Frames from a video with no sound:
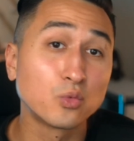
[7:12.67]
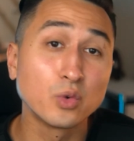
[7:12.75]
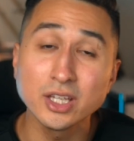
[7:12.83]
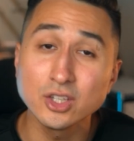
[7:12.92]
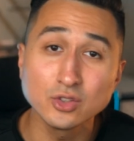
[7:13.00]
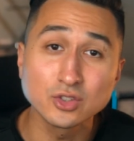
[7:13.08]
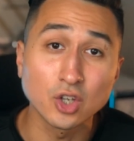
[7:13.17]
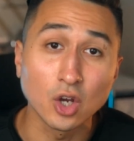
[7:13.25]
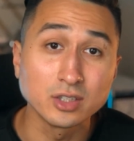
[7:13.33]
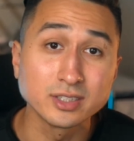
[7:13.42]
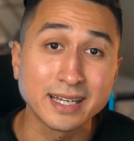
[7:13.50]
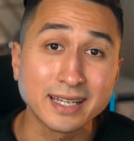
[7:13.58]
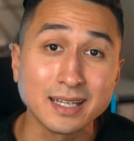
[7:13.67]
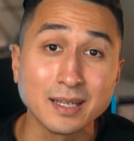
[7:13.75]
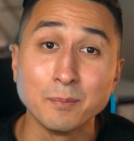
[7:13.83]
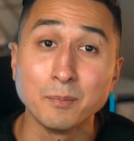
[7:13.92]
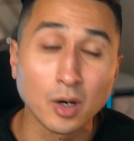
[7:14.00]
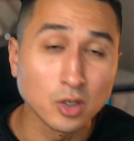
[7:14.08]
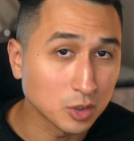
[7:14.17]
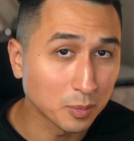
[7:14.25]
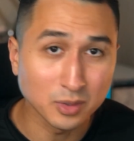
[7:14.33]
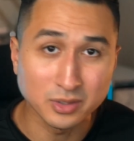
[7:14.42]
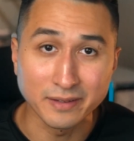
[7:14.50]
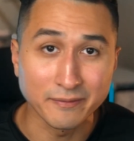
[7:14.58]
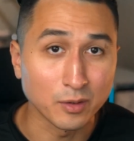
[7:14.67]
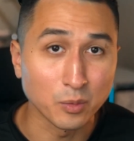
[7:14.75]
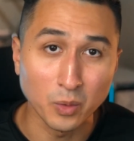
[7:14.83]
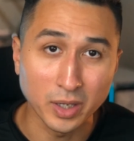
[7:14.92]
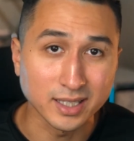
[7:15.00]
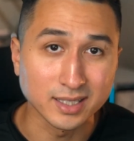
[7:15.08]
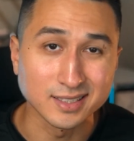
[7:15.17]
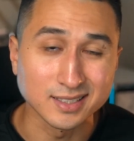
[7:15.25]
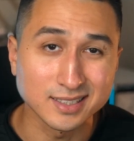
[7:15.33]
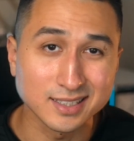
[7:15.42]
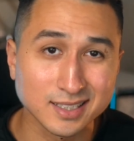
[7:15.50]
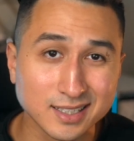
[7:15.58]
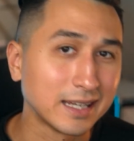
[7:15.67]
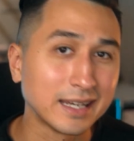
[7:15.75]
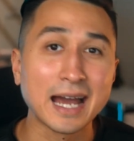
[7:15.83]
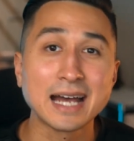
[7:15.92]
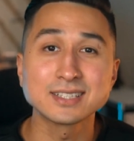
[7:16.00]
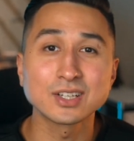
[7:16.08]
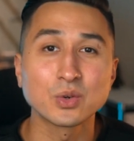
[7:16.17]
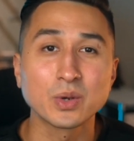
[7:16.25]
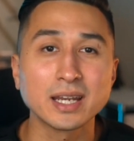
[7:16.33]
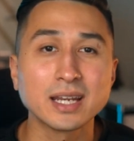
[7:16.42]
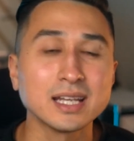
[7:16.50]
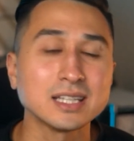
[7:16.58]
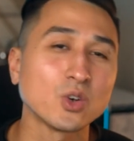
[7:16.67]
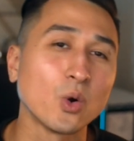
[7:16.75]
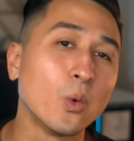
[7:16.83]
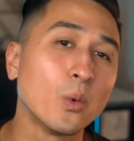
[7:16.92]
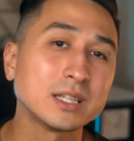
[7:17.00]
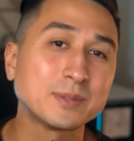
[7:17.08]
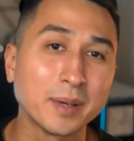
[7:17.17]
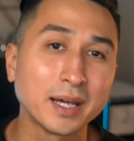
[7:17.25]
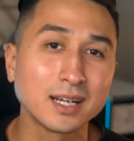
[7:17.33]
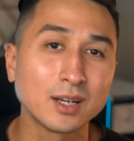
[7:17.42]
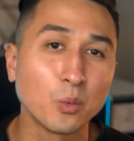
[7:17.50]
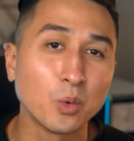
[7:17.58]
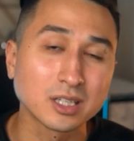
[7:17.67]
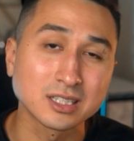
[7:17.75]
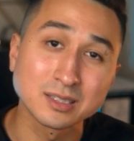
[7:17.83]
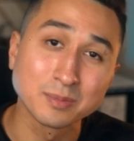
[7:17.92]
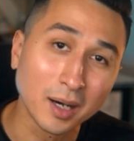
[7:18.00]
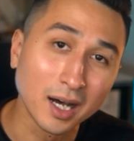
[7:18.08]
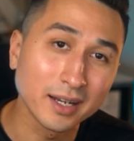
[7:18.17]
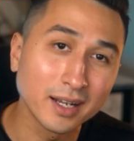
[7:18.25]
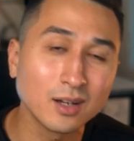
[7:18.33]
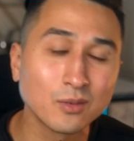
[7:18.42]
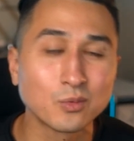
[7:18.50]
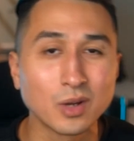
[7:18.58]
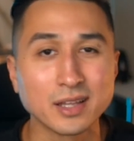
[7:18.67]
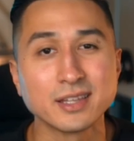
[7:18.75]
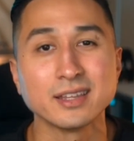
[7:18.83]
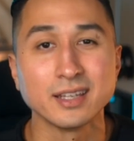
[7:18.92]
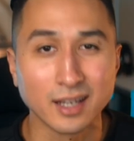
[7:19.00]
reuse content in multiple different ways. And as a creator, it's always better to work smarter rather than